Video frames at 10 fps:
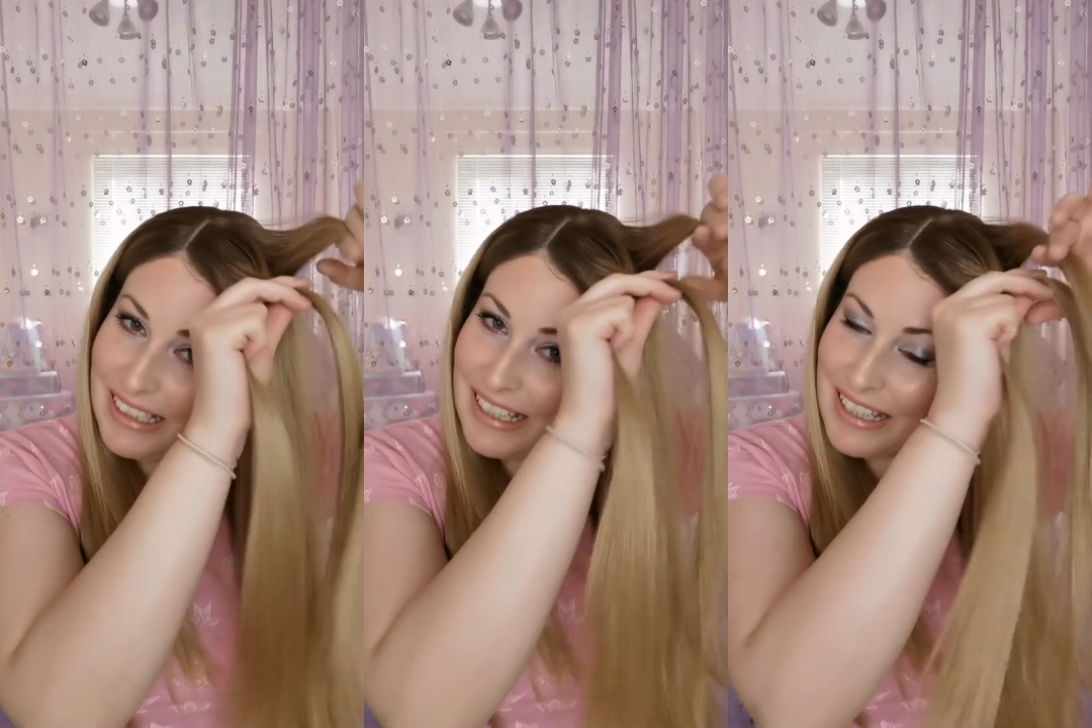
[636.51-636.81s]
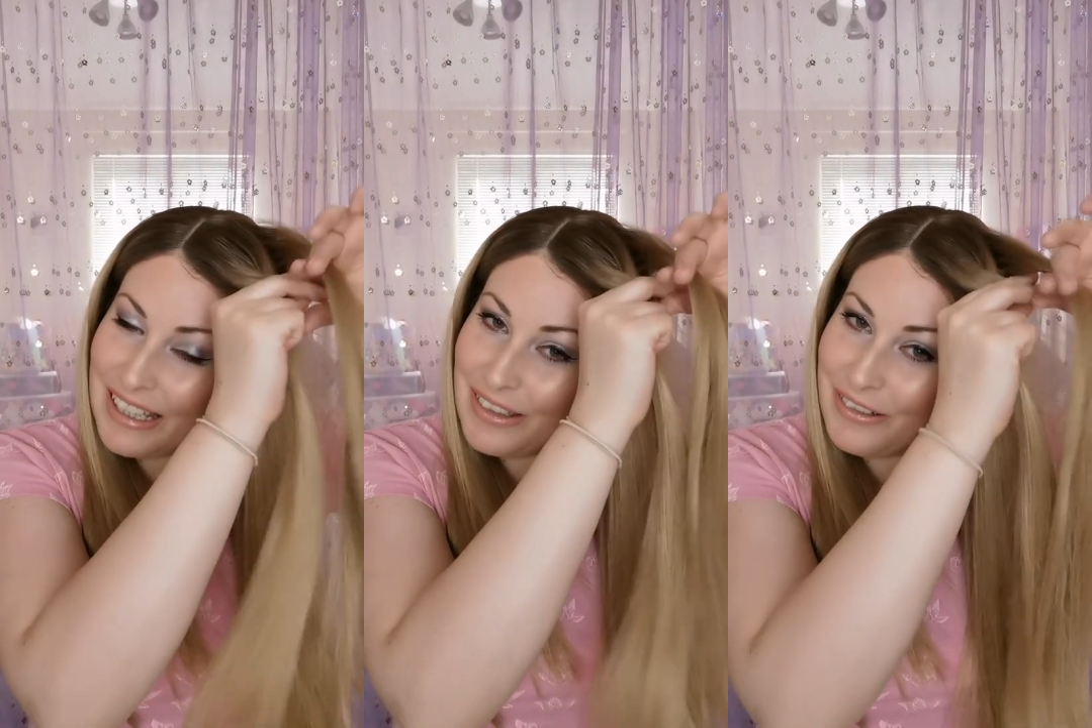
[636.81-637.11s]

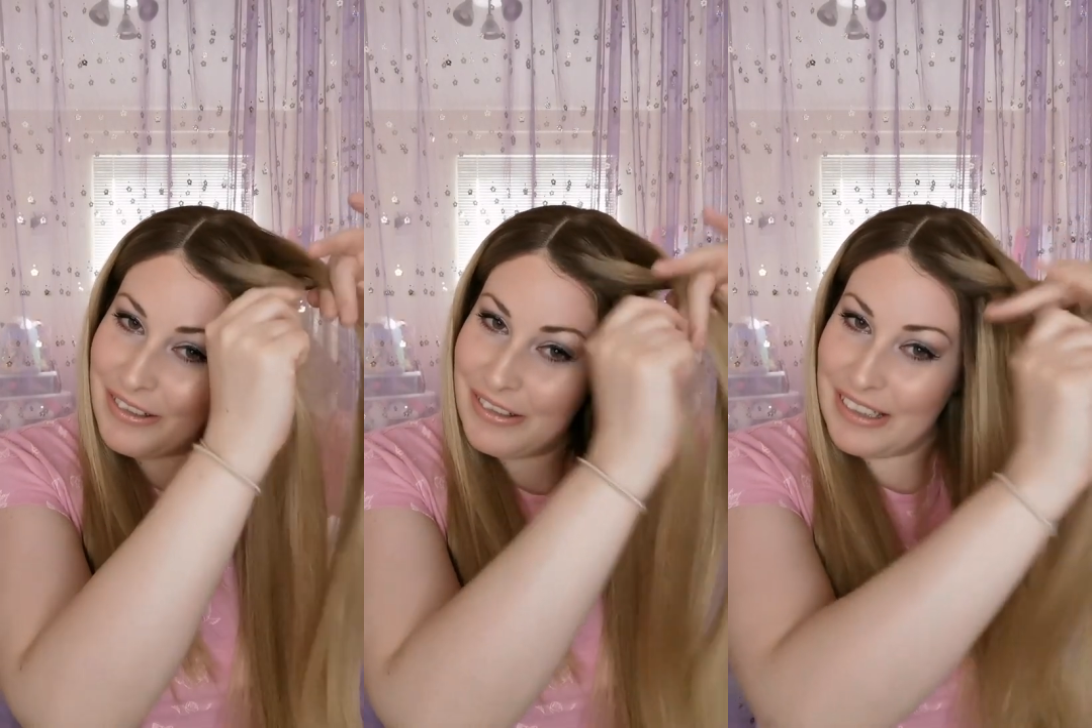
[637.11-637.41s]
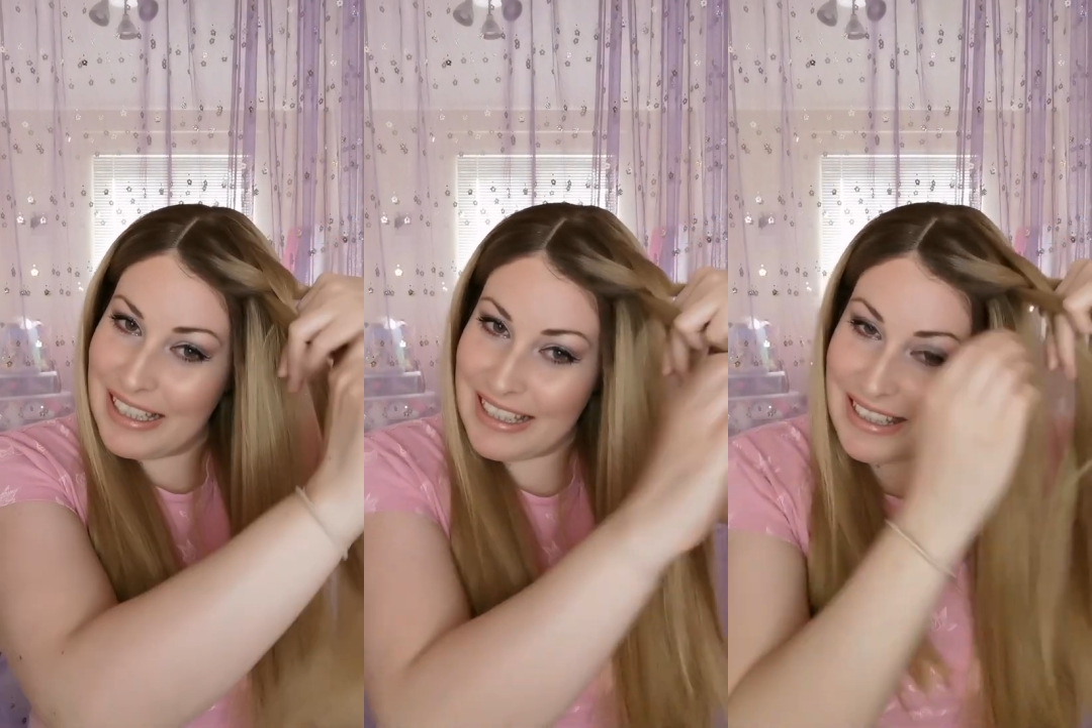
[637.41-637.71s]
It's so
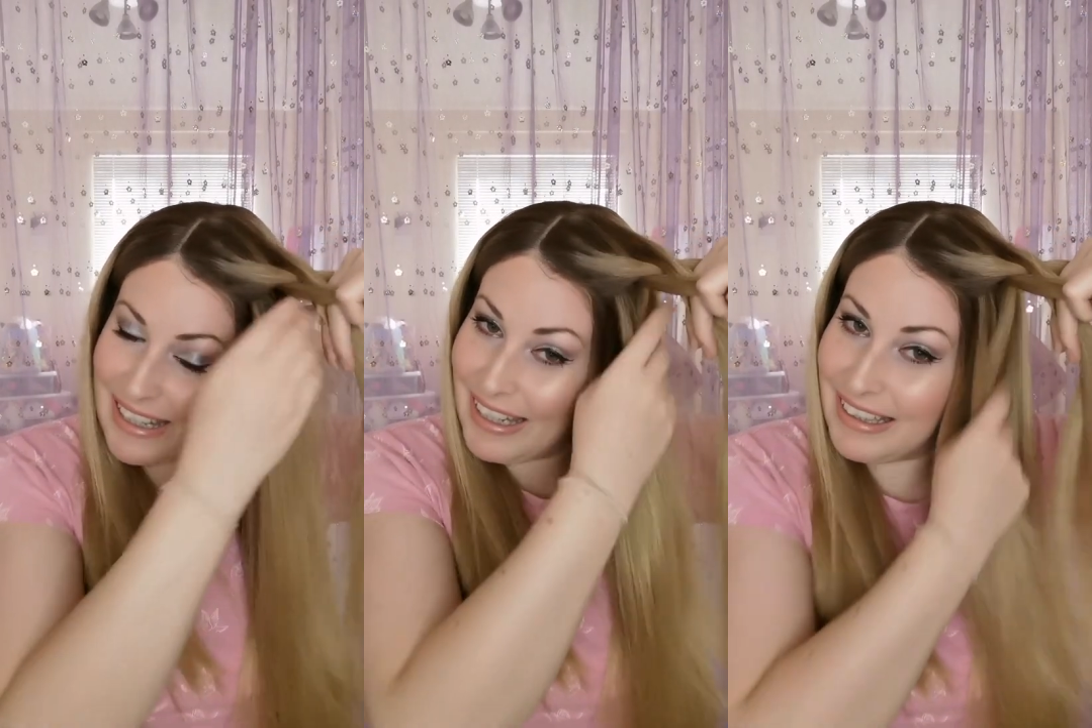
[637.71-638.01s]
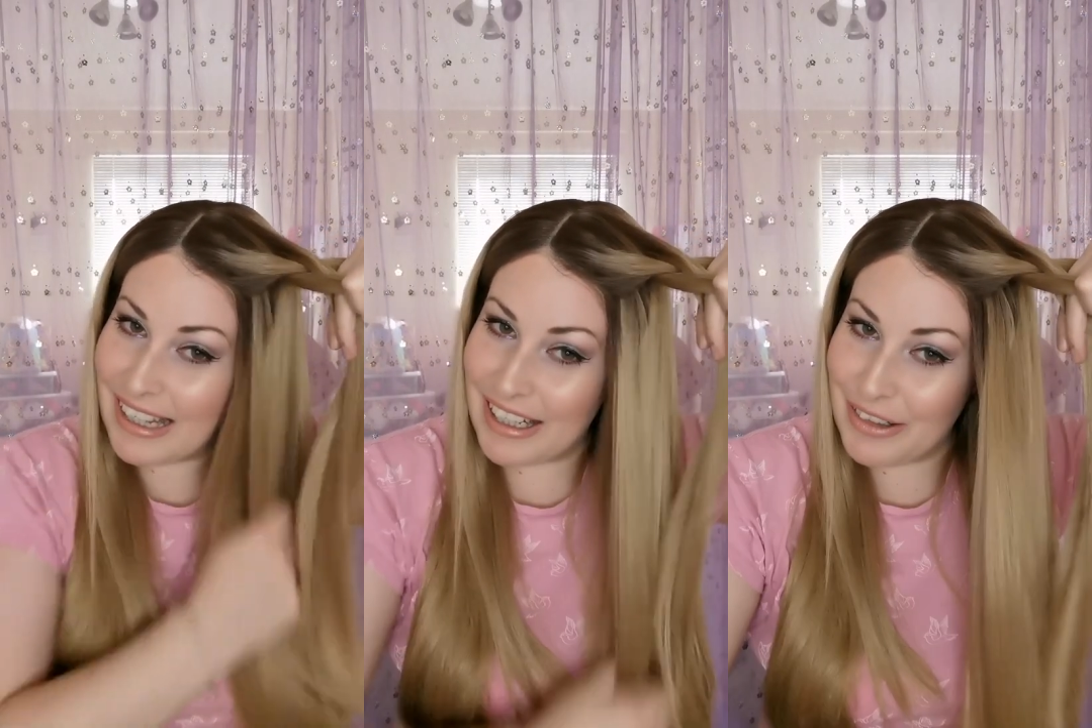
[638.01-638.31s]
insane
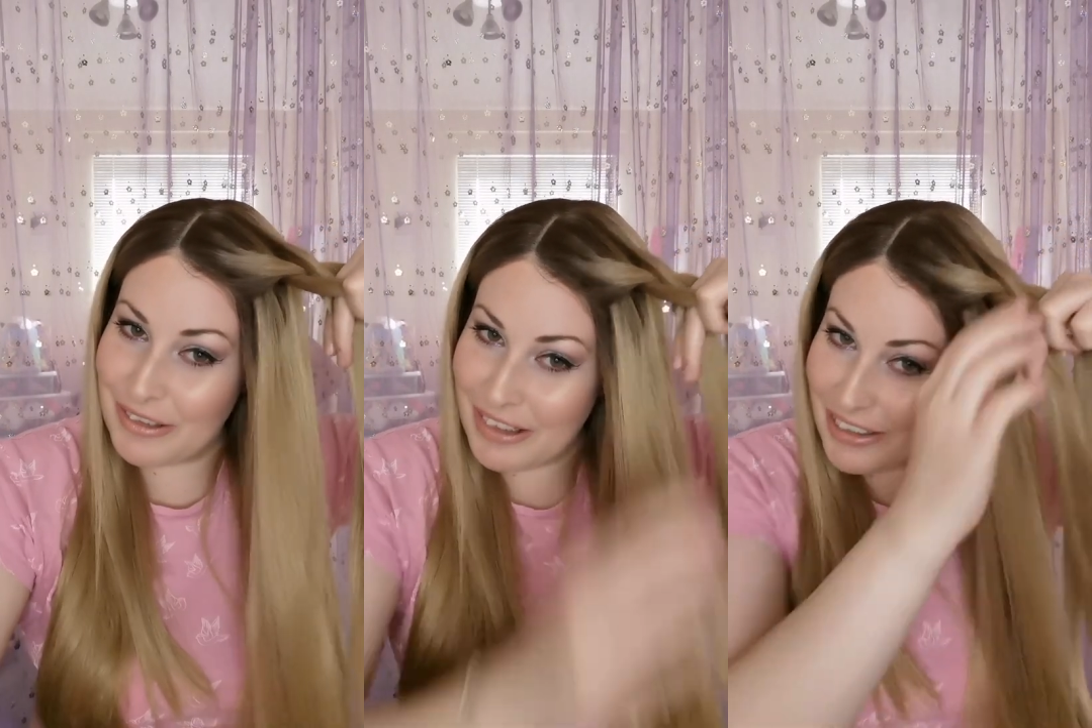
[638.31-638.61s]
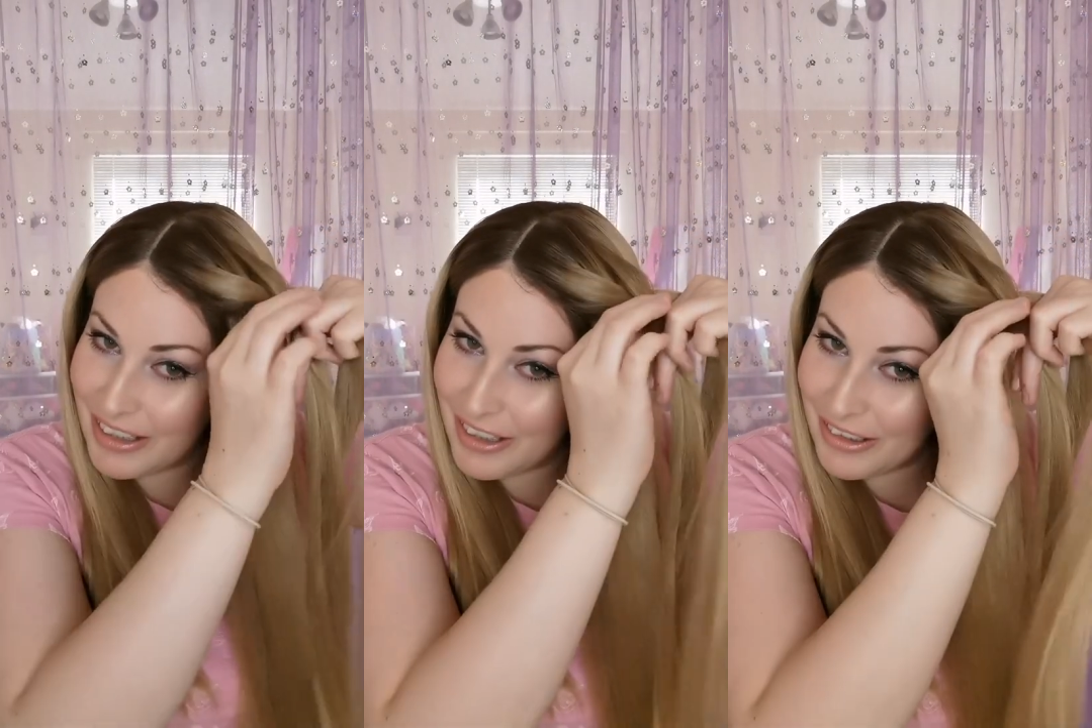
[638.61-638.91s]
that I don't know
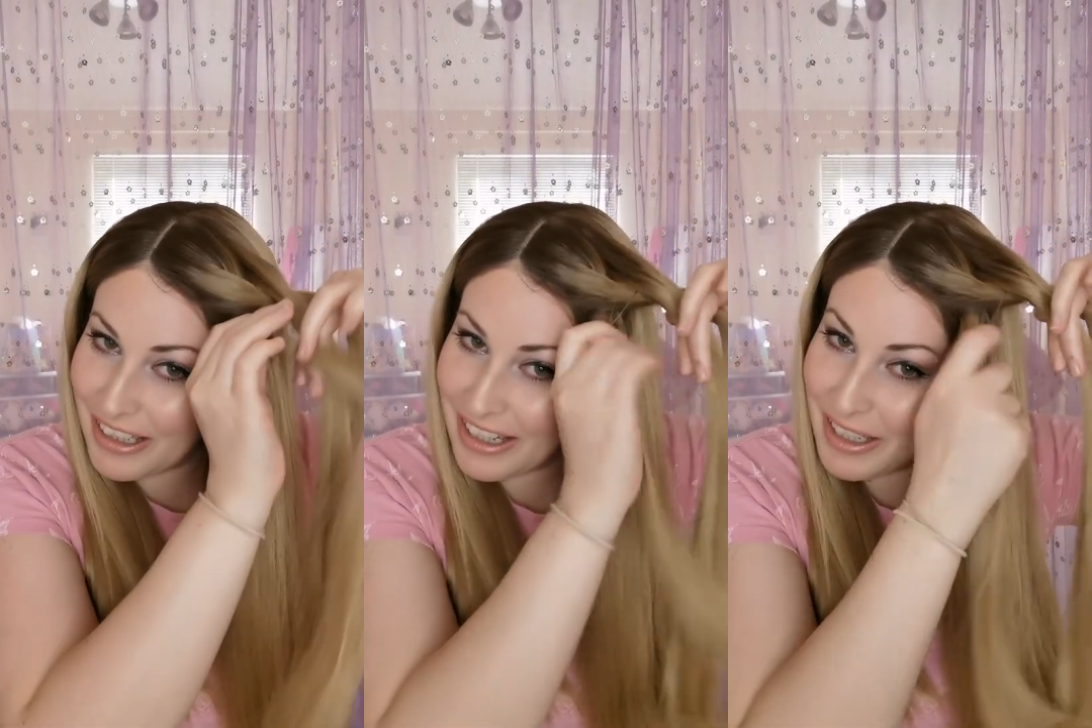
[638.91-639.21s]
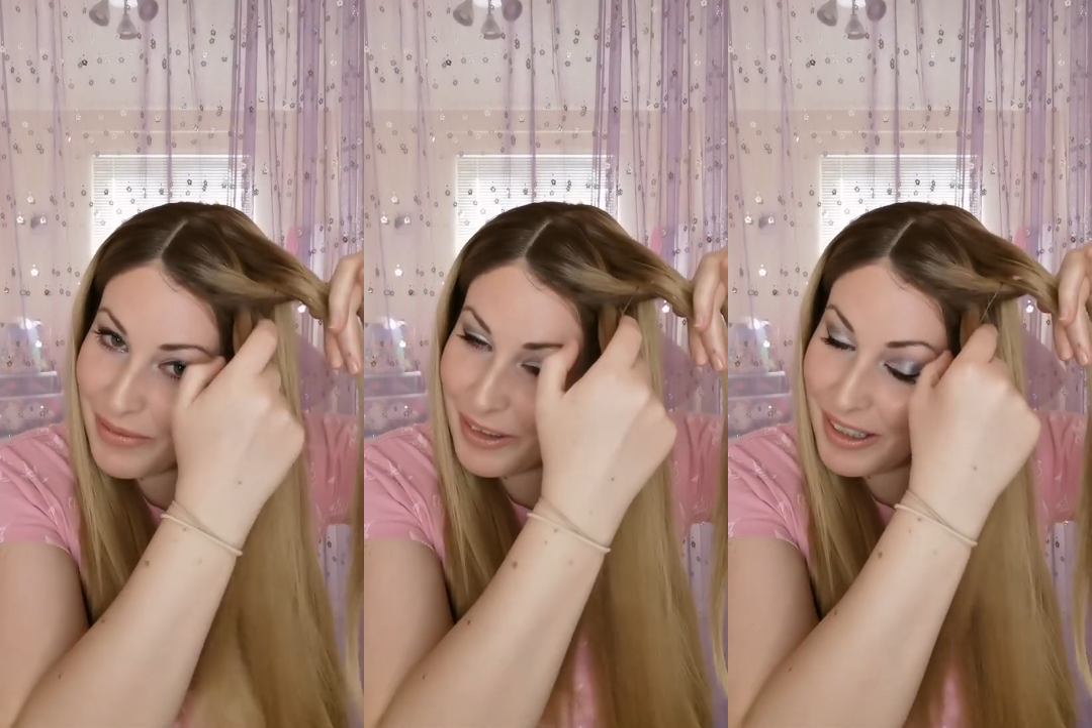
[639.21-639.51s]
how to do
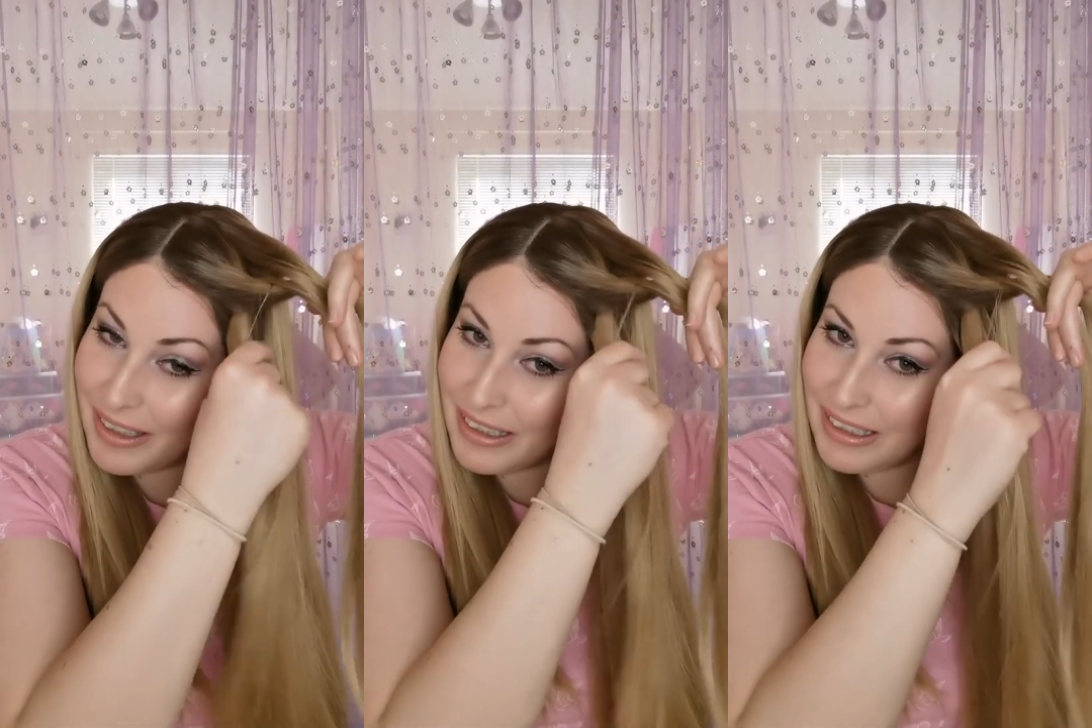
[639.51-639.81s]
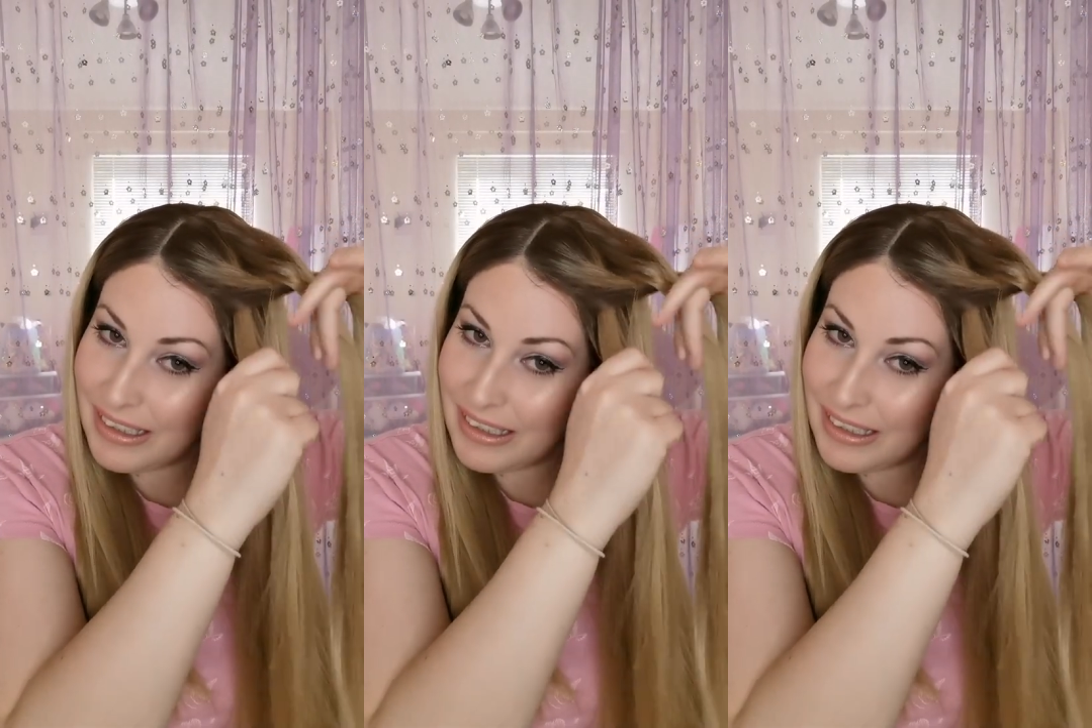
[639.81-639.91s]
this, but